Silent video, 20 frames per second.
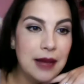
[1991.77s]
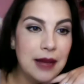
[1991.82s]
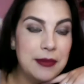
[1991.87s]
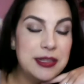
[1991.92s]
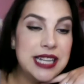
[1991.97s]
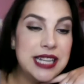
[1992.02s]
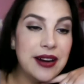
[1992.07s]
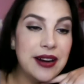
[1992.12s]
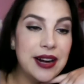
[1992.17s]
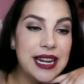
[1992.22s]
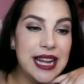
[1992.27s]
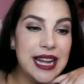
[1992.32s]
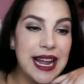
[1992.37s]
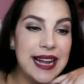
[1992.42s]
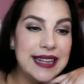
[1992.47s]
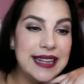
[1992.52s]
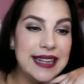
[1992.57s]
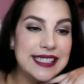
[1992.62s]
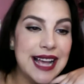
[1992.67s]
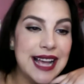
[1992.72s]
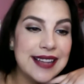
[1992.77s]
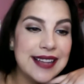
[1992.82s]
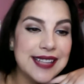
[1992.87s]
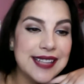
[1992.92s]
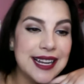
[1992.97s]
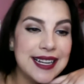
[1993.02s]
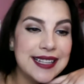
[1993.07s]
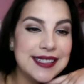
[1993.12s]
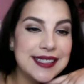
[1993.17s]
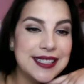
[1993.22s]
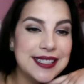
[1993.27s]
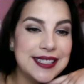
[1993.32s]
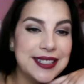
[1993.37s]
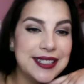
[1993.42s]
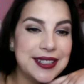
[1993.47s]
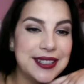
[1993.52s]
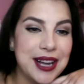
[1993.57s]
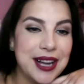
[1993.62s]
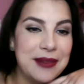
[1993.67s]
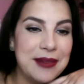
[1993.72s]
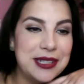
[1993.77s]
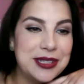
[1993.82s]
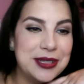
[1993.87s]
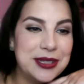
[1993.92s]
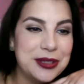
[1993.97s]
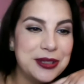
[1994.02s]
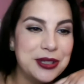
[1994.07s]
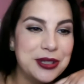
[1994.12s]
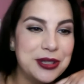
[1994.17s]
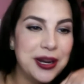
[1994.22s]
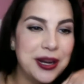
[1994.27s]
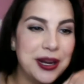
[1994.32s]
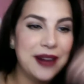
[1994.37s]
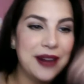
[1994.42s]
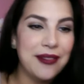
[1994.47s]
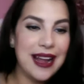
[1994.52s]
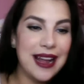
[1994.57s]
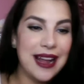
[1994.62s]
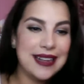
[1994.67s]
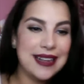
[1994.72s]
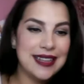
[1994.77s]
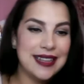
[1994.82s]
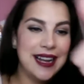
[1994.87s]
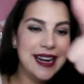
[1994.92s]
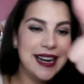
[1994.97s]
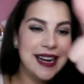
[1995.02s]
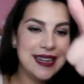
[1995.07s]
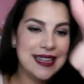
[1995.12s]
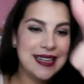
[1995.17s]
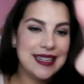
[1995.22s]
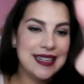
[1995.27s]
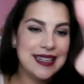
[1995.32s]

Terry Gaines, yes, I can see your comments. You're doing it right, honey.